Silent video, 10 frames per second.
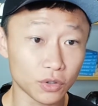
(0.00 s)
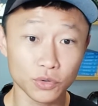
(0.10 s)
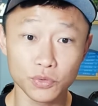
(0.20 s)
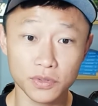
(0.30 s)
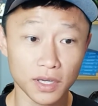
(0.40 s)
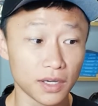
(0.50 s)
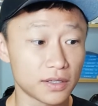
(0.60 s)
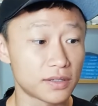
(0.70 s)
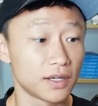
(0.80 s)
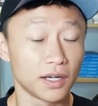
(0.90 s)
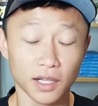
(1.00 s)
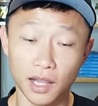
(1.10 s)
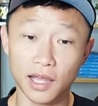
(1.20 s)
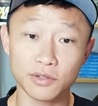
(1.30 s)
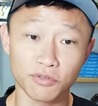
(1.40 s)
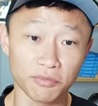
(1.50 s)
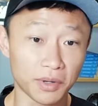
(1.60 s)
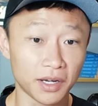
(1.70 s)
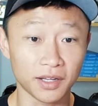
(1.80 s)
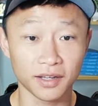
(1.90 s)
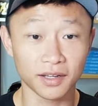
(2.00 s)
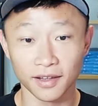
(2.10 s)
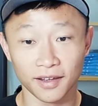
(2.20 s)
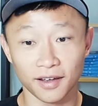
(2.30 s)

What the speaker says: your use case aligns with mine,